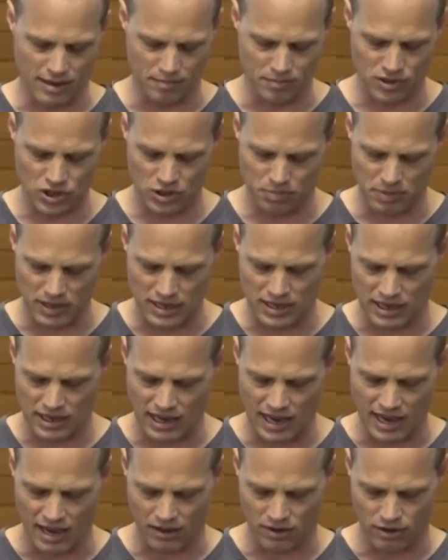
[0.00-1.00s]

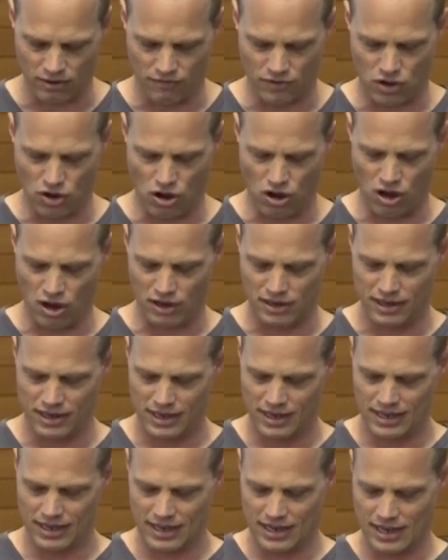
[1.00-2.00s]
speaking out of God
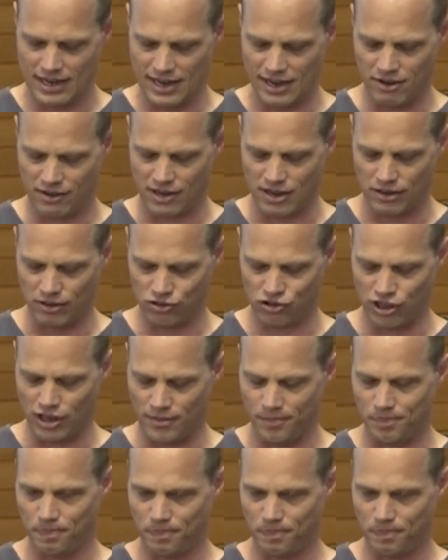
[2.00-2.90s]
in our culture.